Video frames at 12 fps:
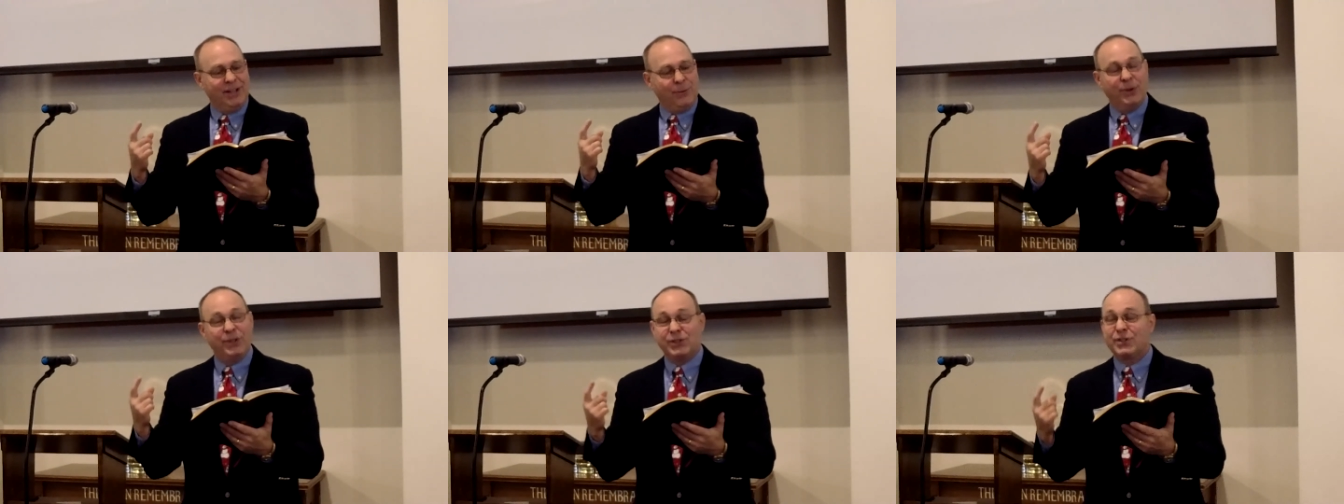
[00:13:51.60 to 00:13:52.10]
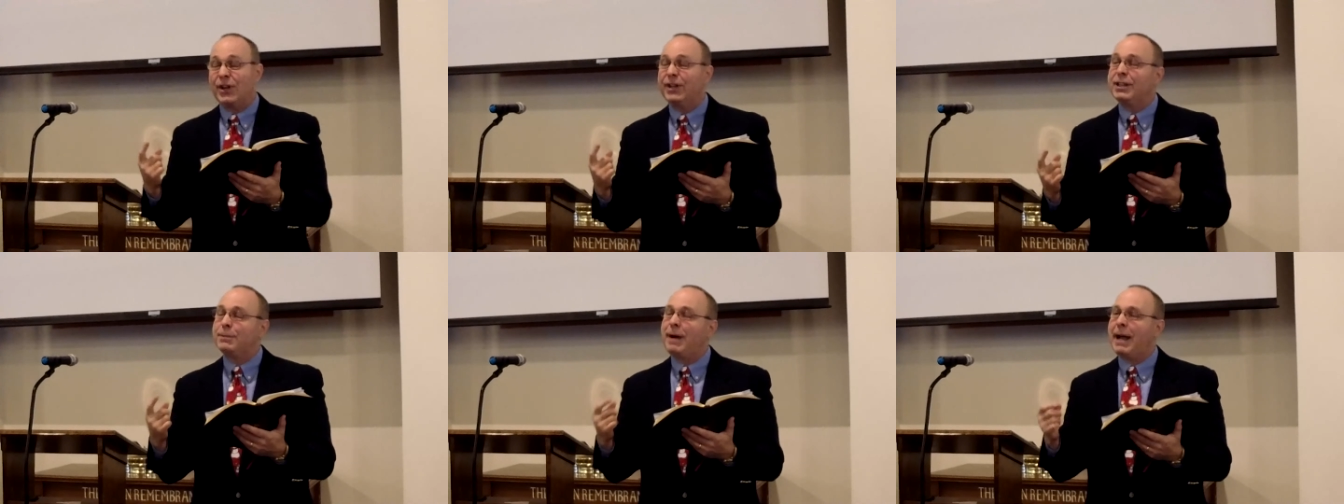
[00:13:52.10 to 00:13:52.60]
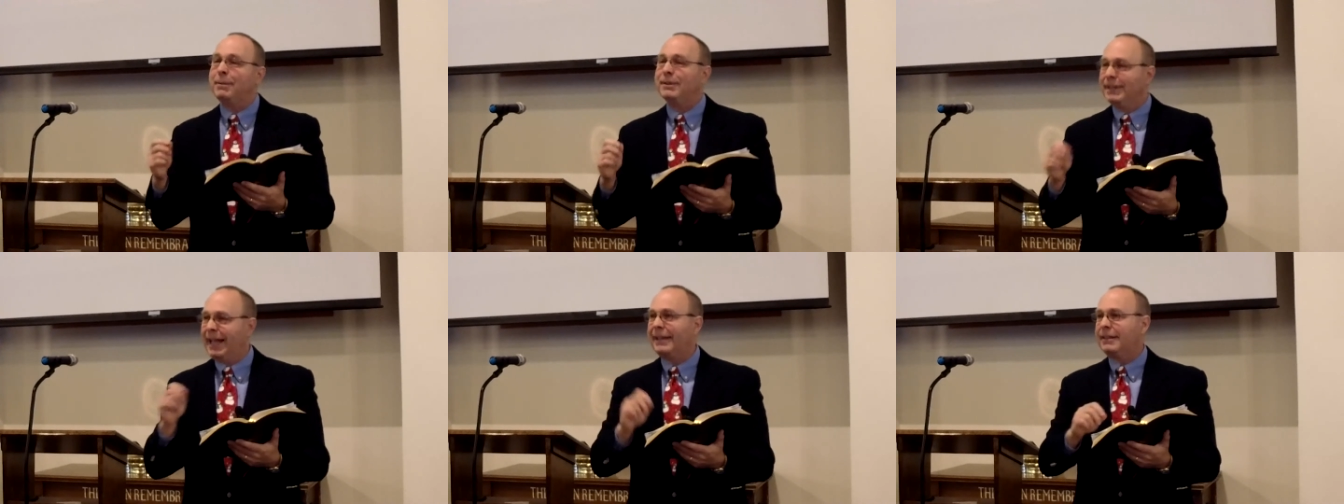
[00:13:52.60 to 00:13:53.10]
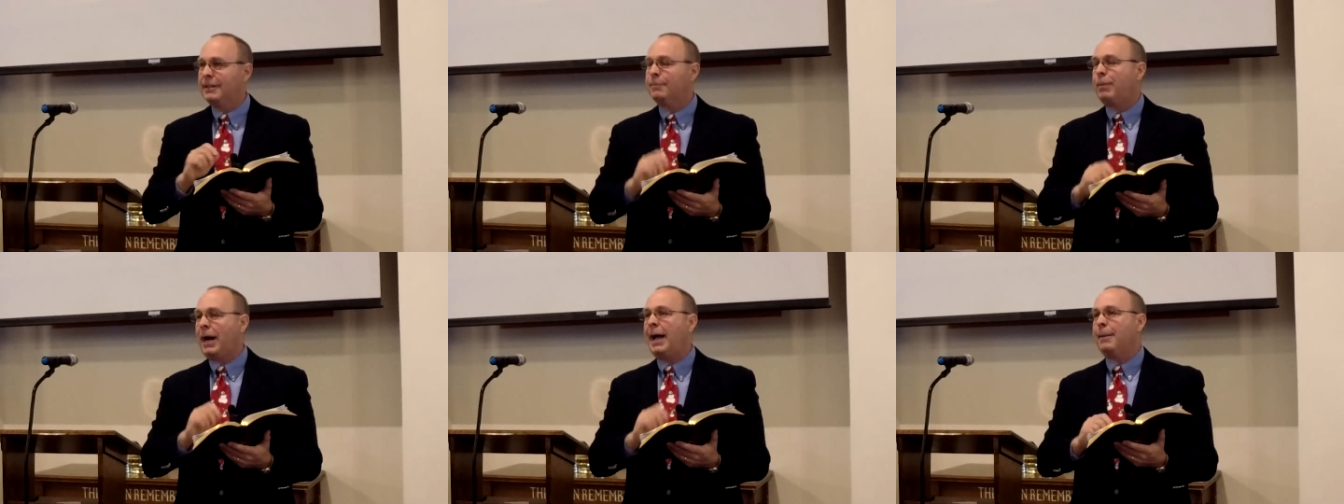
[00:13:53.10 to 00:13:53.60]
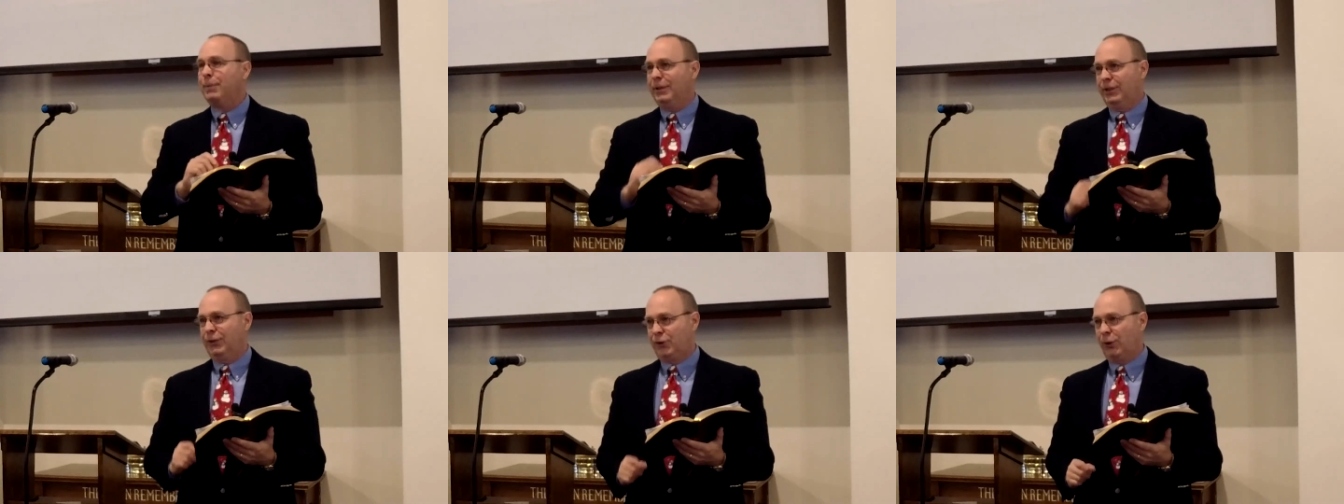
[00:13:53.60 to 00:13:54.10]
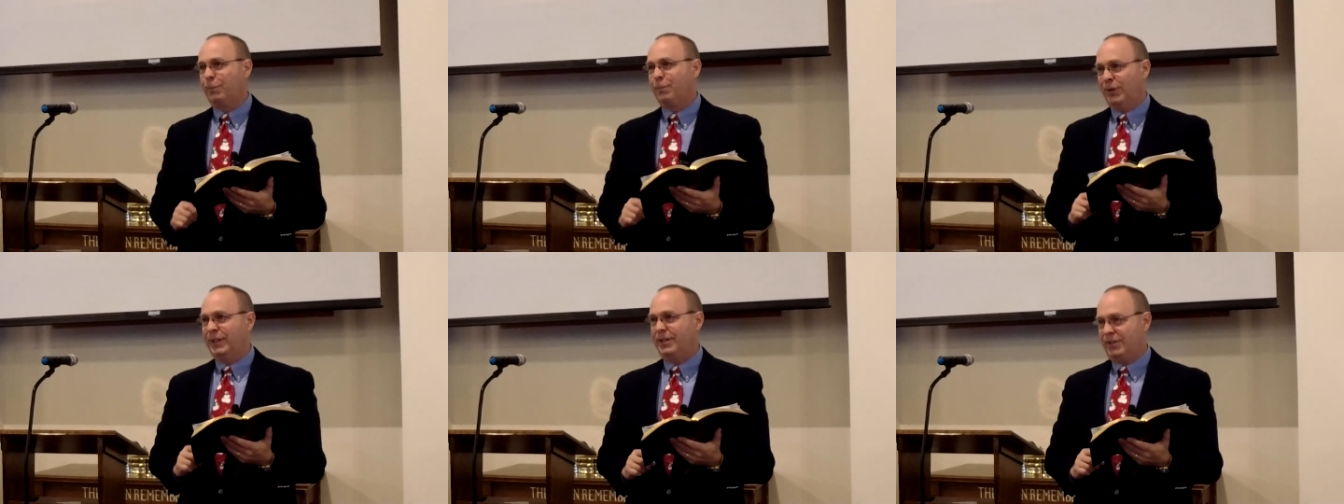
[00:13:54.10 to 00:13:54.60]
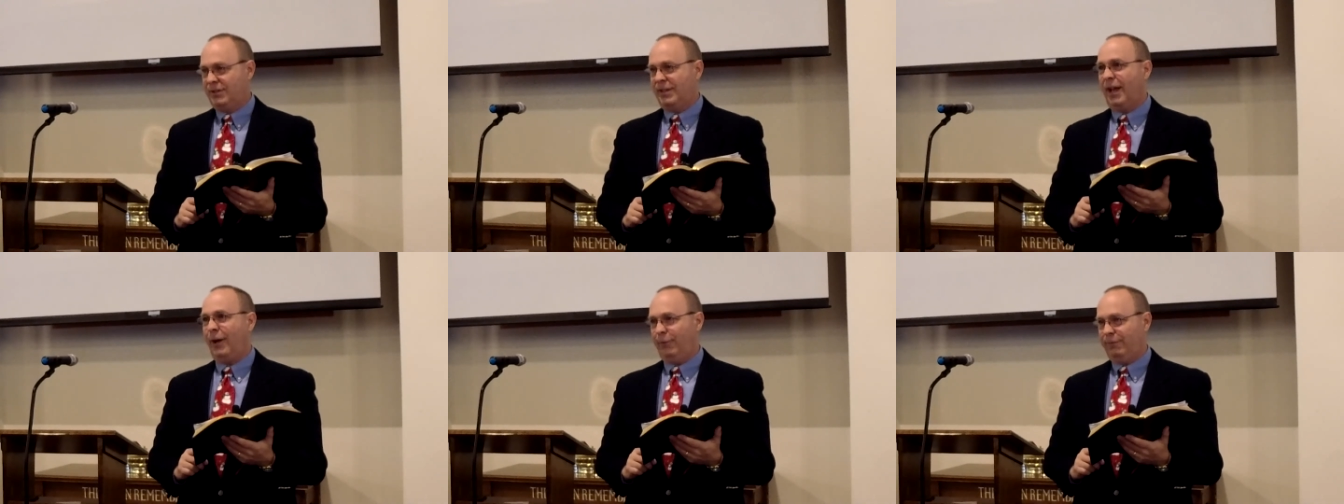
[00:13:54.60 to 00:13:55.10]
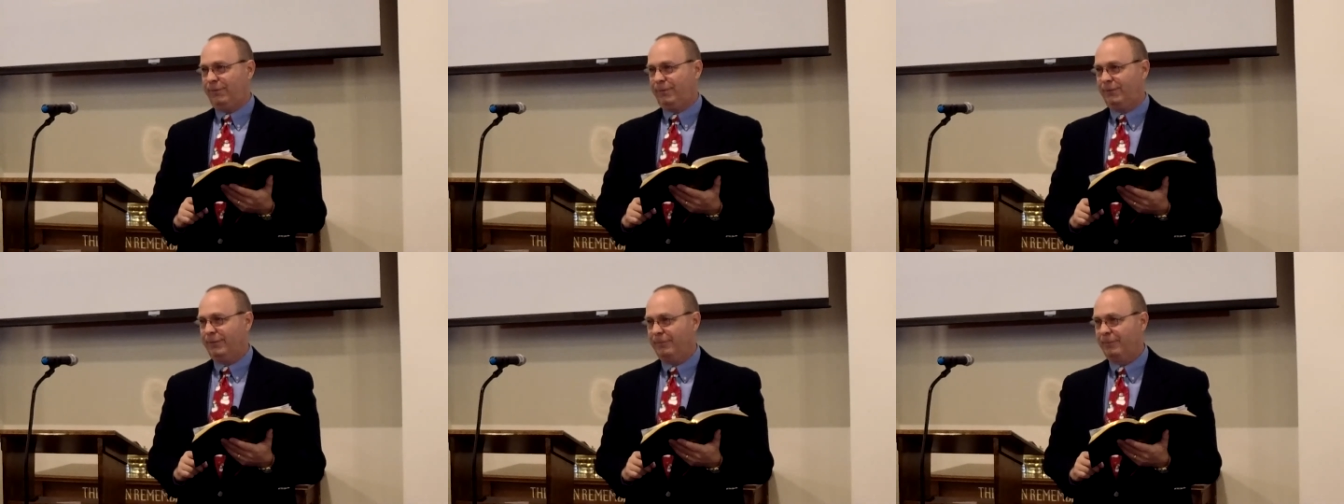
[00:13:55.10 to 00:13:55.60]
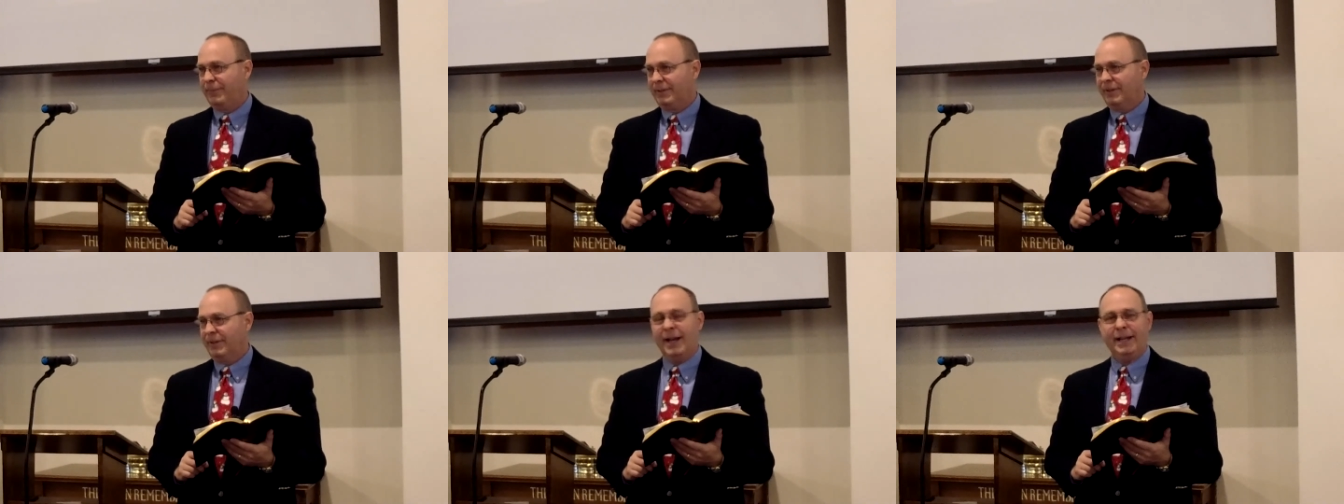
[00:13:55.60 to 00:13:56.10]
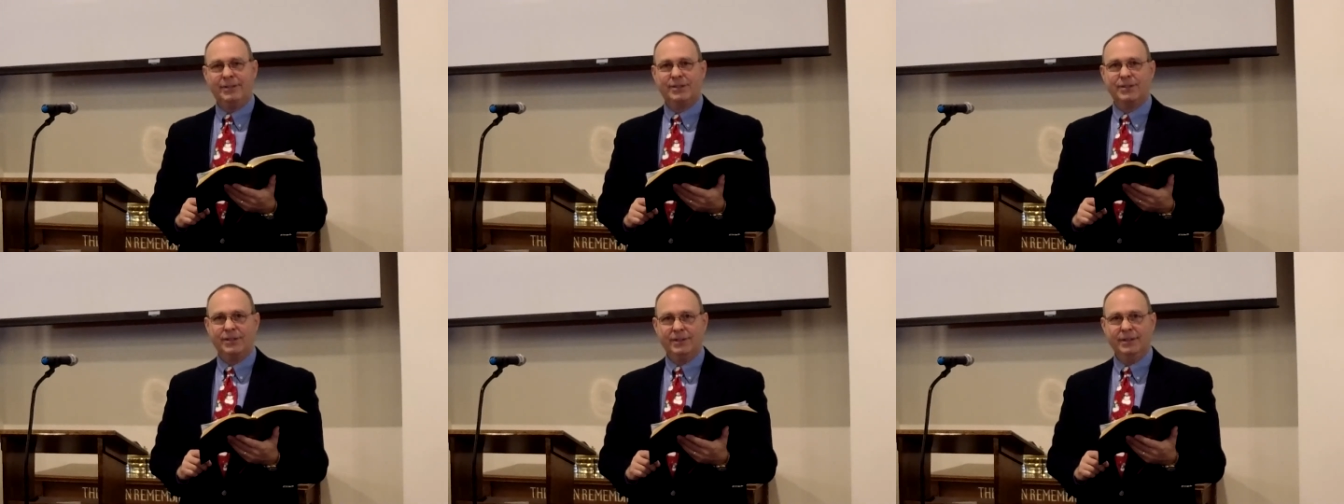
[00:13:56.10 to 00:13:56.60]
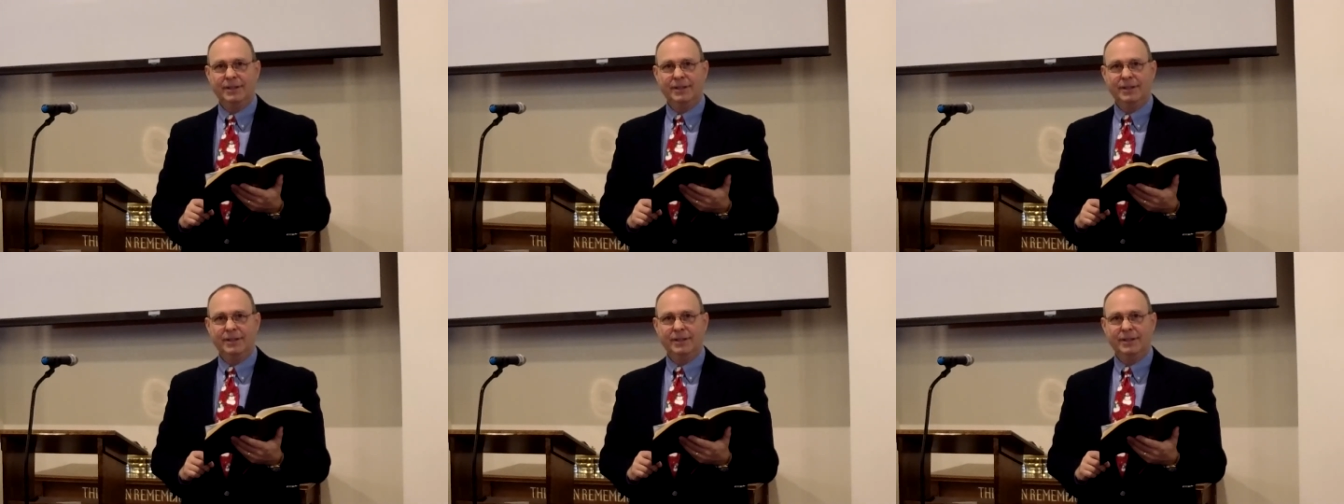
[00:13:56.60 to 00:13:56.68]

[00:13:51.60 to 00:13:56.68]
when you study the Bible, let the Bible interpret itself, right?